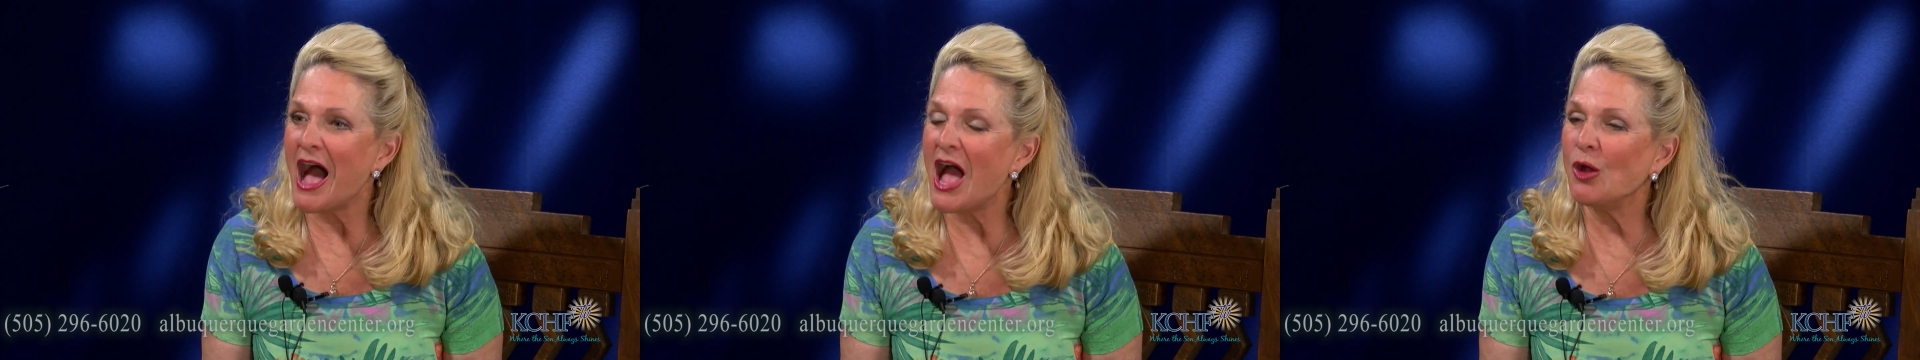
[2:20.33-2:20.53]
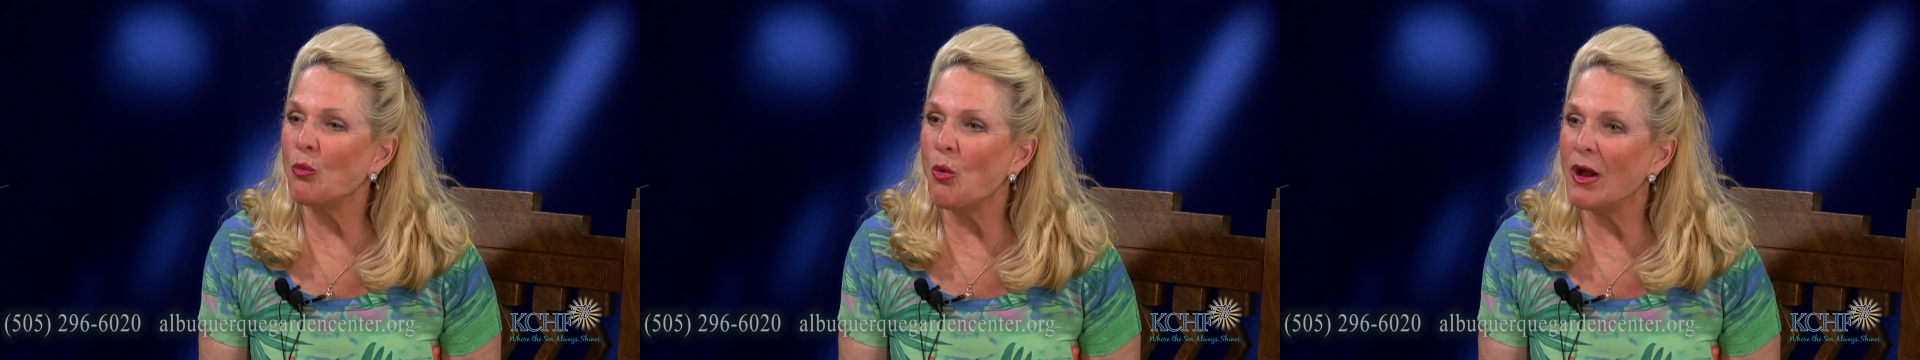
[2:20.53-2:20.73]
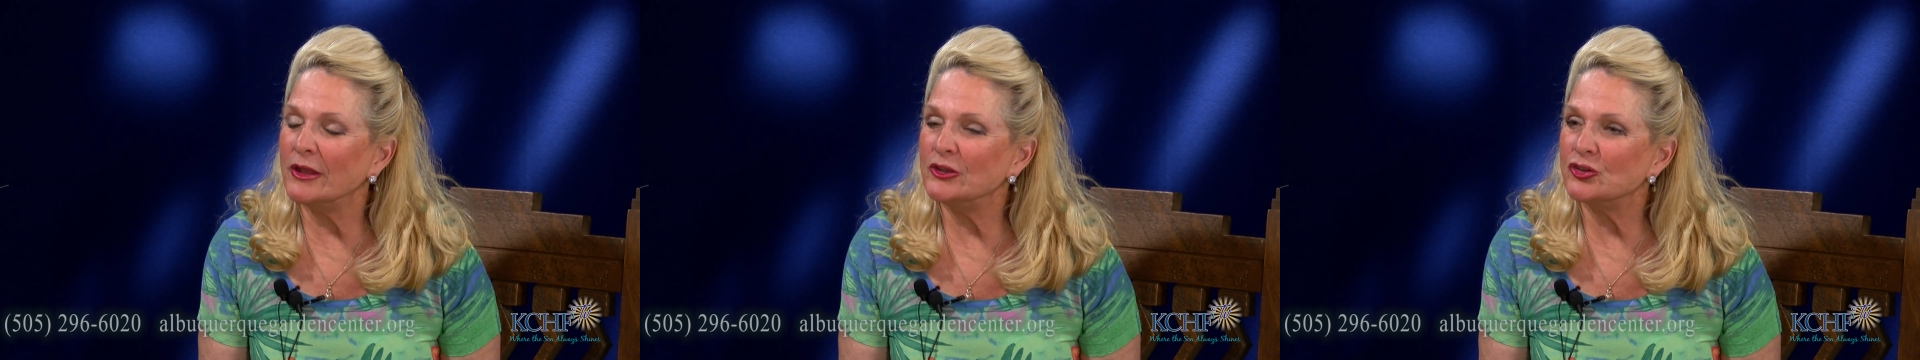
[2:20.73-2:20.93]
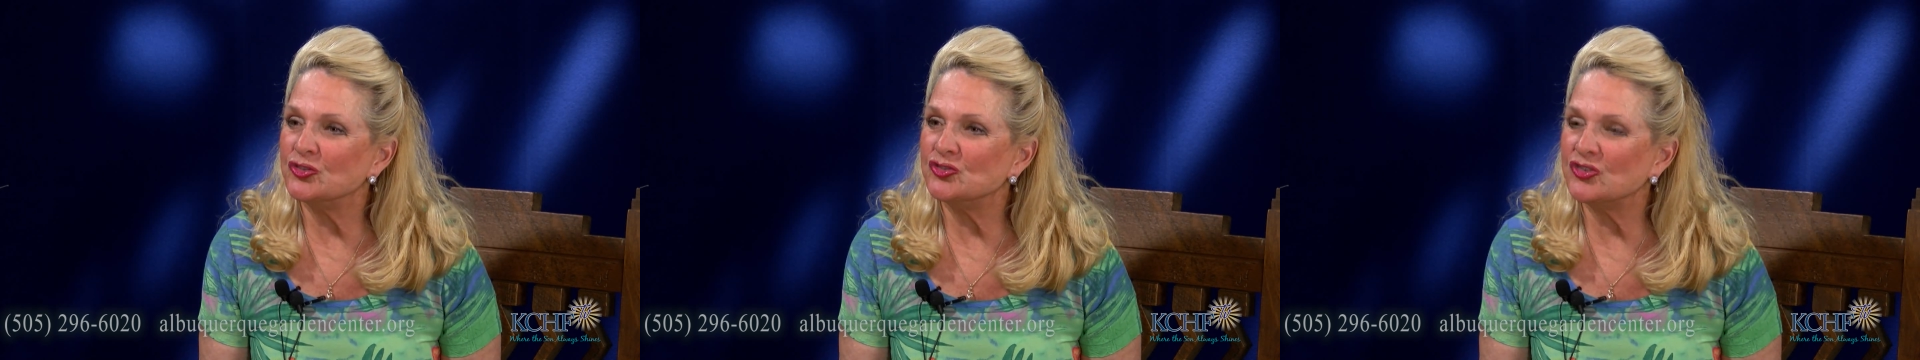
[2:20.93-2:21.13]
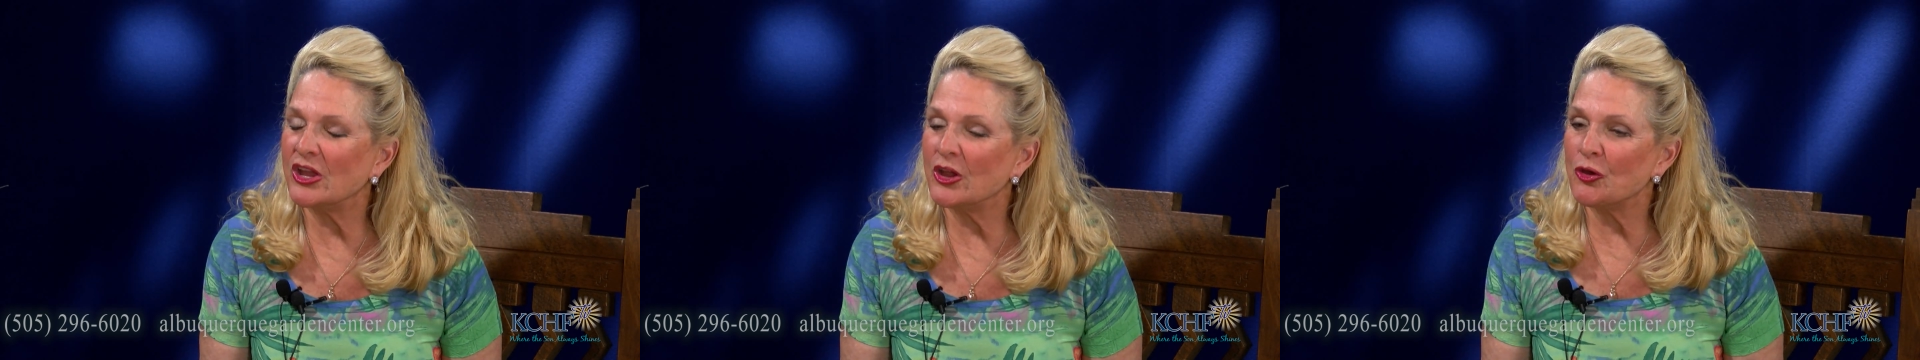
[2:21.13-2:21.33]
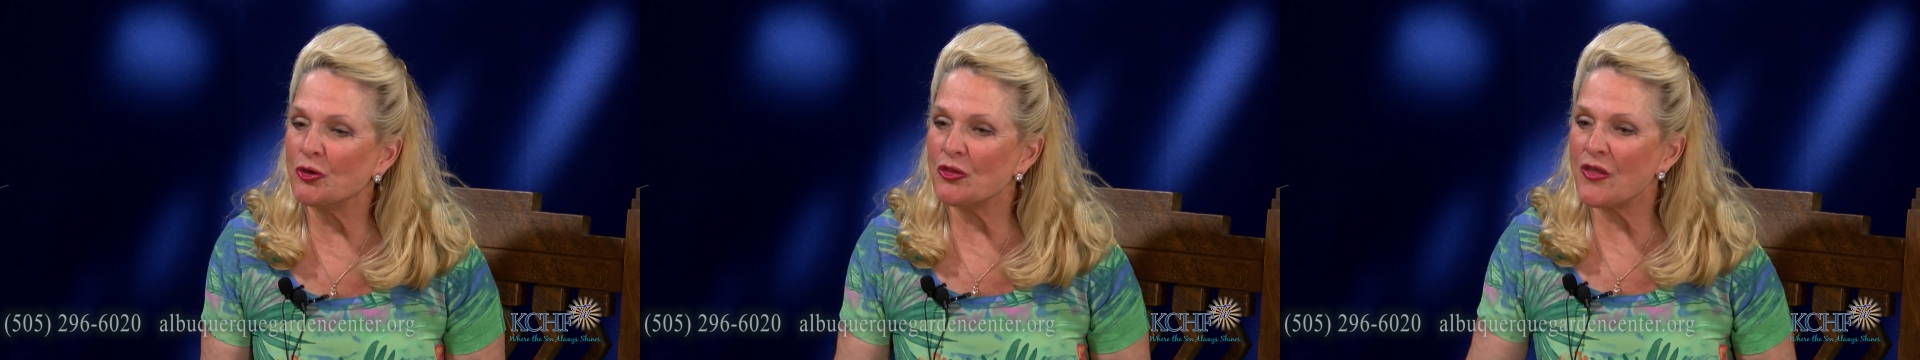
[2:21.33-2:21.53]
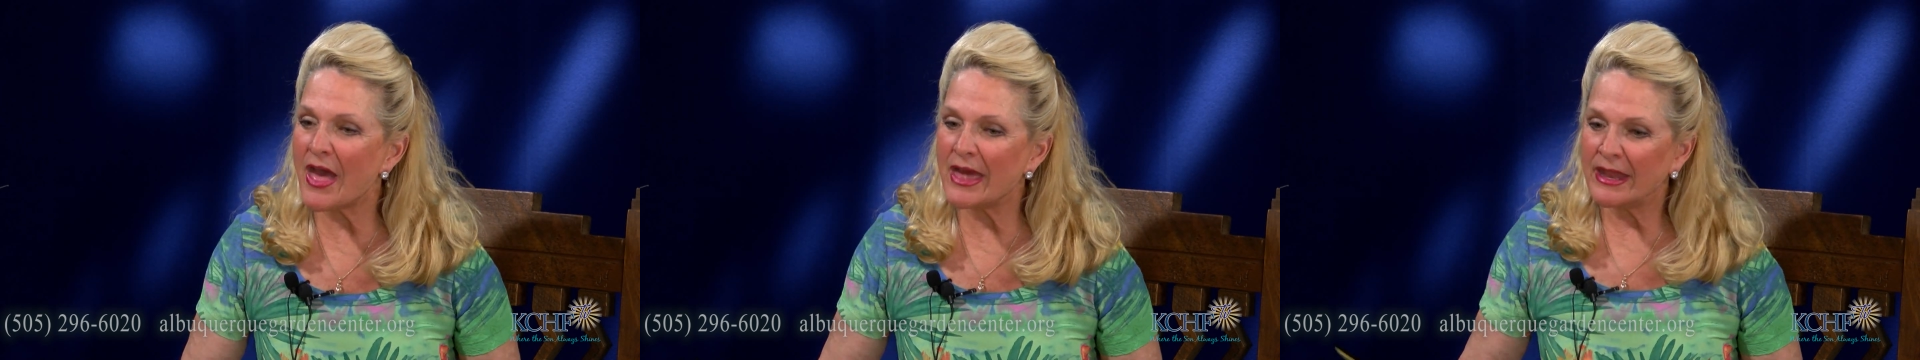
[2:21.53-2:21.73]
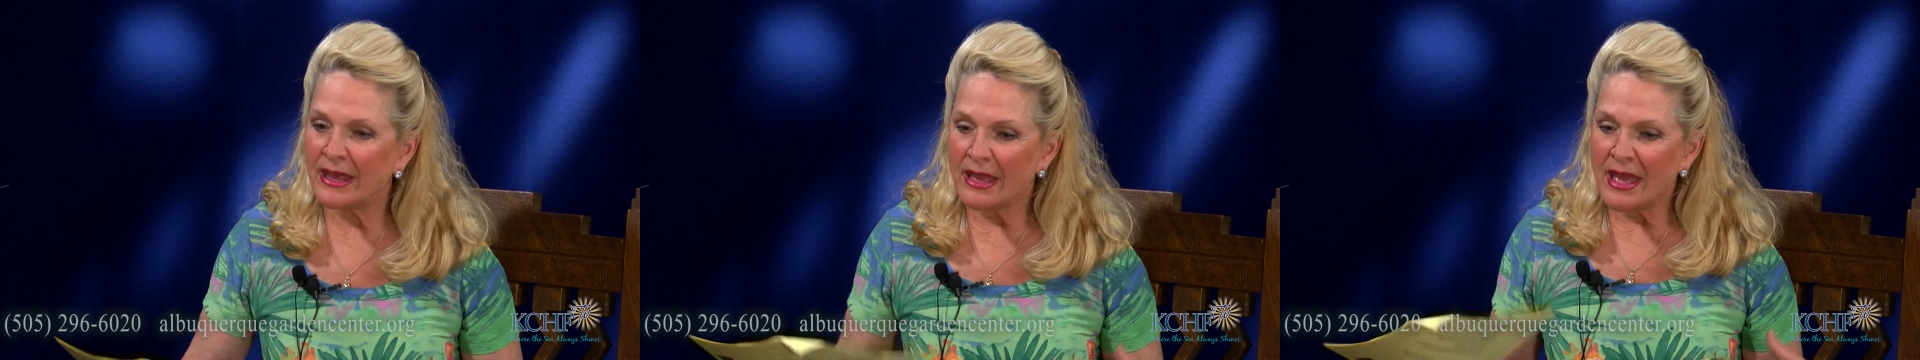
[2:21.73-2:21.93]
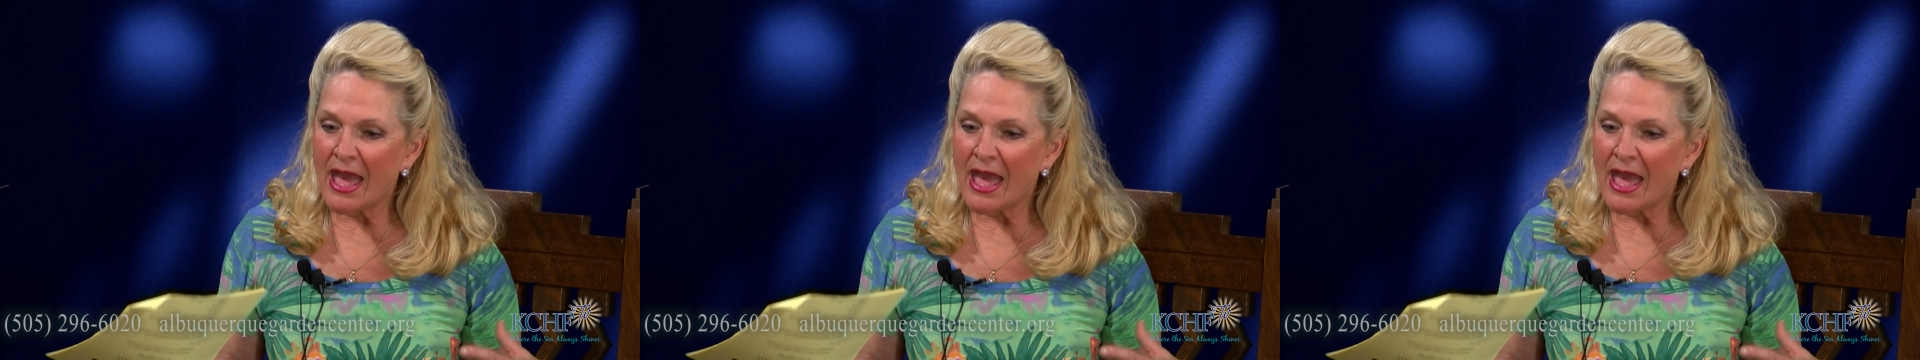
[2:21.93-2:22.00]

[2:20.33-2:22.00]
I wanted to share that